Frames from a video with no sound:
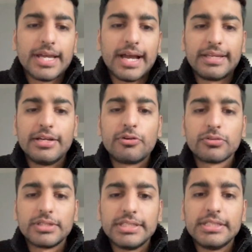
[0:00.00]
And here are
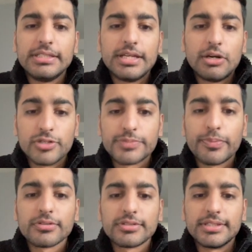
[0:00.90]
the
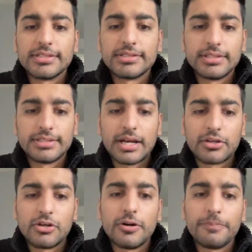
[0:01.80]
responses that I
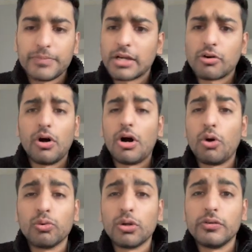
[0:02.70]
got. I got a
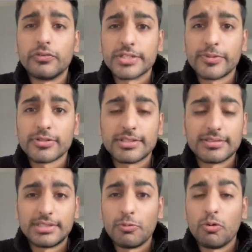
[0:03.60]
whole load of
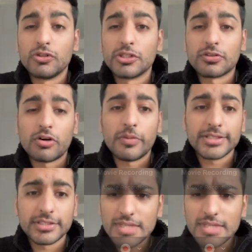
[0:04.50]
responses. There were hundreds of comments.